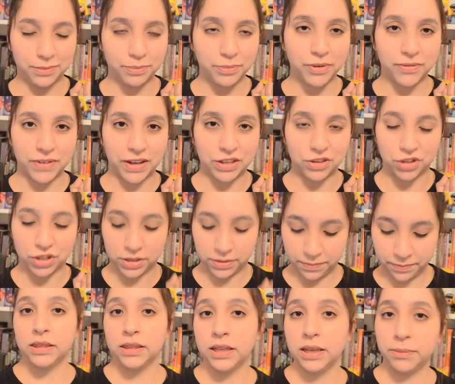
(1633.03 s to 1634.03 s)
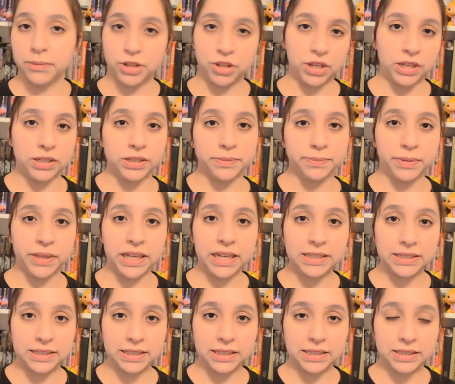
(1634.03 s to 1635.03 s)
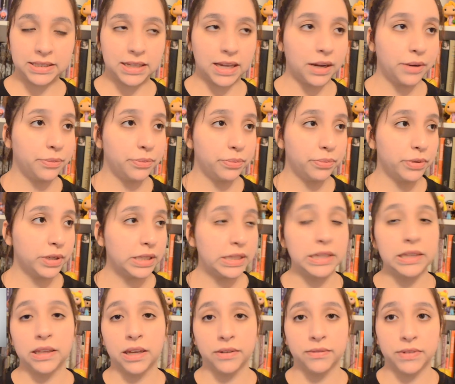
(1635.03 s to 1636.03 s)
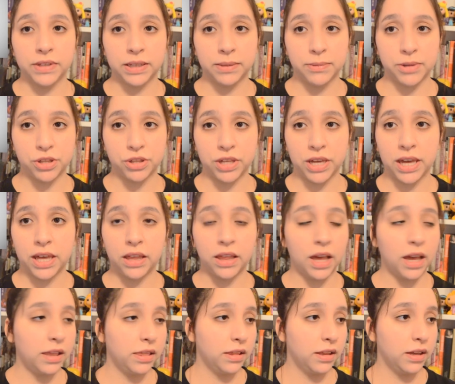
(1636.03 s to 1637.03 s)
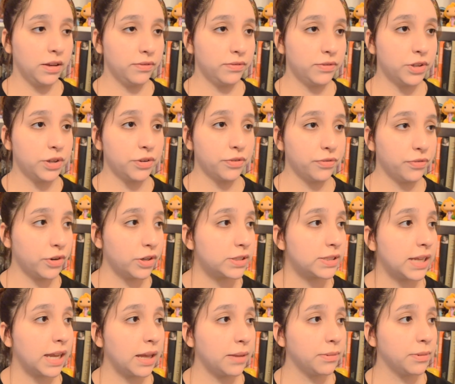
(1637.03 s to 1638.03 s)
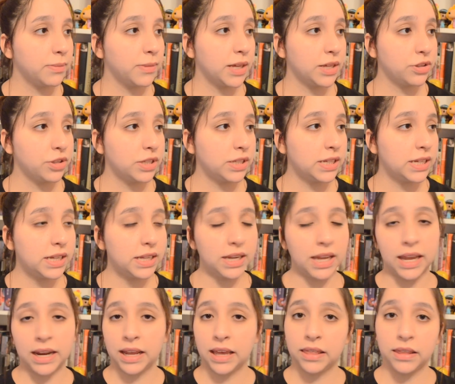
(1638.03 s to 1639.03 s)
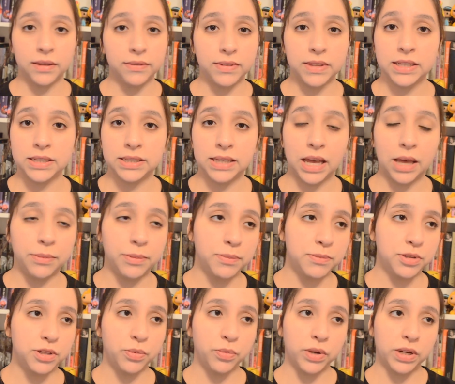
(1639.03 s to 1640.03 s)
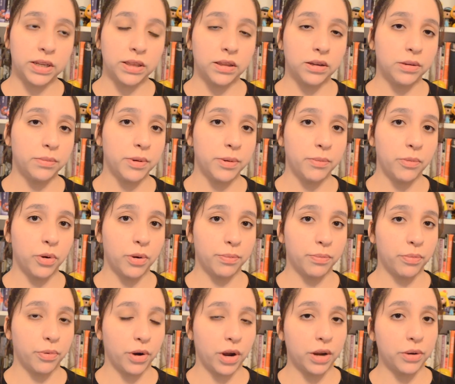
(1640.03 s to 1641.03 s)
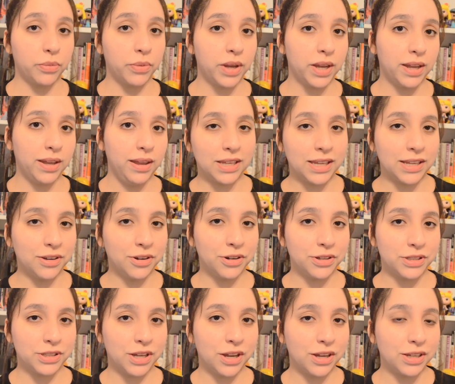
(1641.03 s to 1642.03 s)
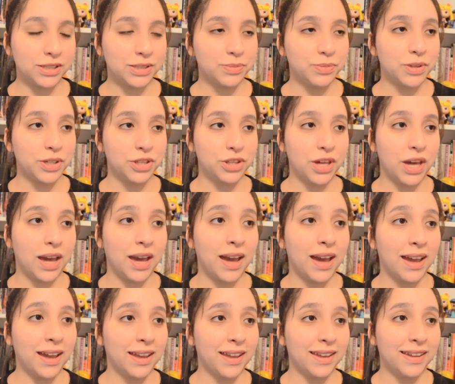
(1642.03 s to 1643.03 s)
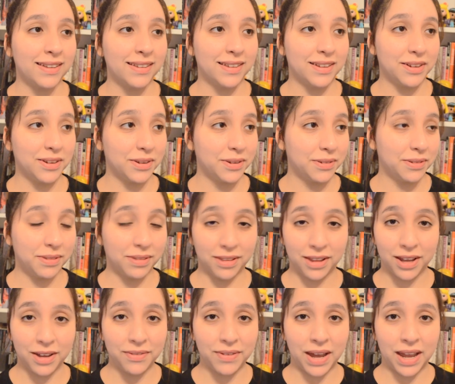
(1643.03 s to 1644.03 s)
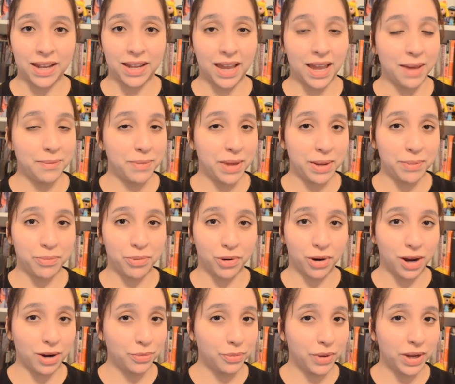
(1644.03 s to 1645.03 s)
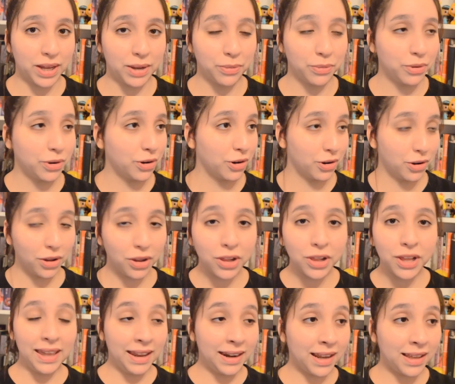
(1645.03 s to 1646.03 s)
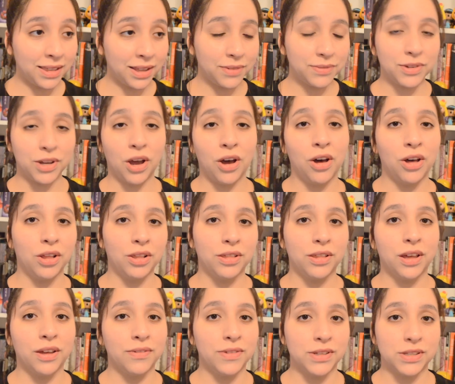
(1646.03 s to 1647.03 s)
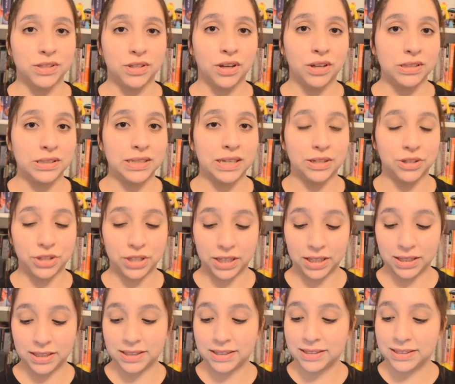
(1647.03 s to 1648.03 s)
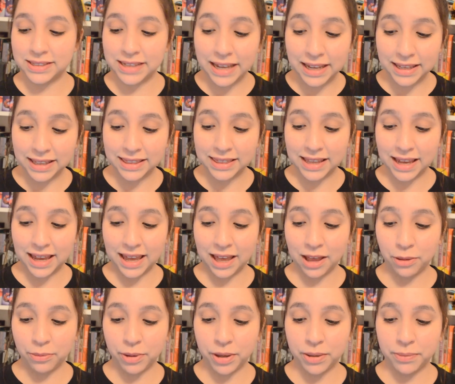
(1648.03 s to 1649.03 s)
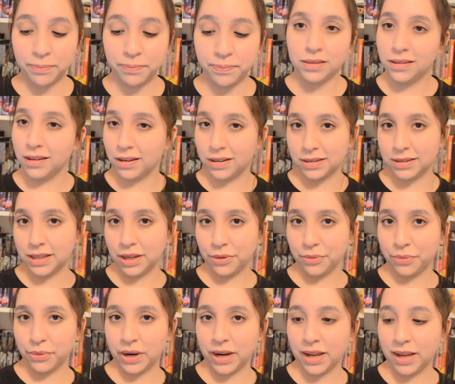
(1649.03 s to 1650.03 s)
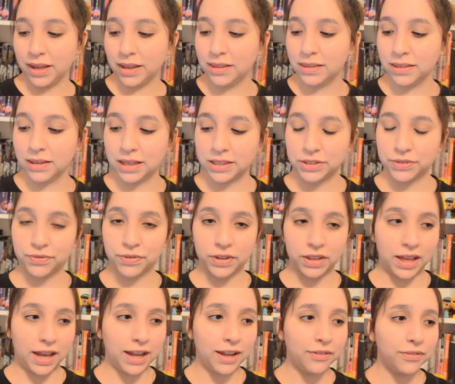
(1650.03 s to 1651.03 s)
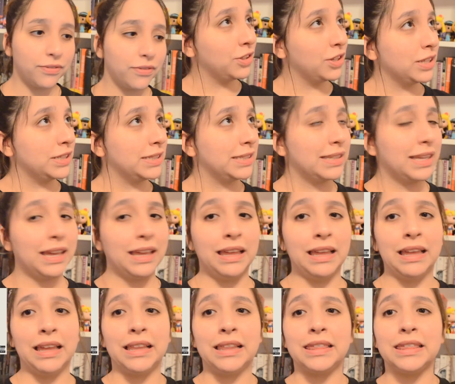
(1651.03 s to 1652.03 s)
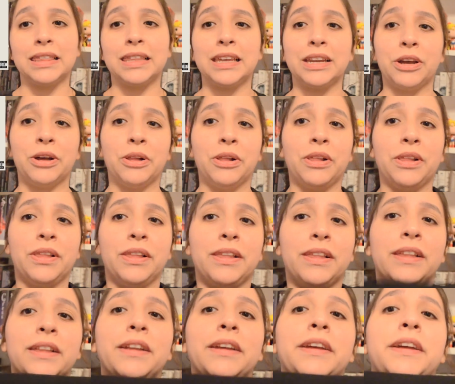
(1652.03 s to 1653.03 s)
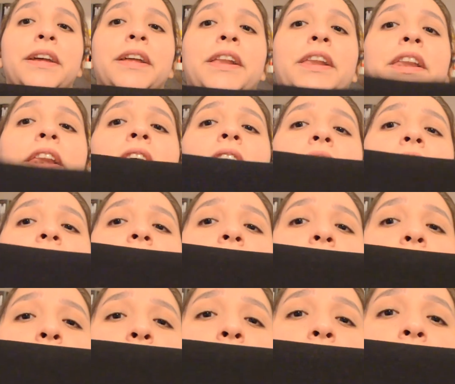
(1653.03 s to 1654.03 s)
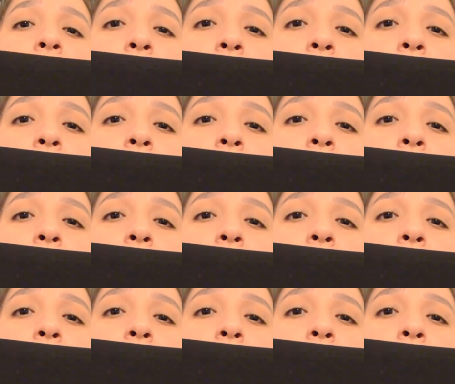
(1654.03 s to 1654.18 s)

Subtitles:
perfection. Lea Michelle's Places. I really loved Lea Michele. I loved her first album that she did, and I loved this album. She went a little bit more Broadway in her songs, which I love. I am a Broadway girl, and I loved all of the songs that she sang in that album. Lana Del Rey, Lust for Life. Just a little Lana Del Rey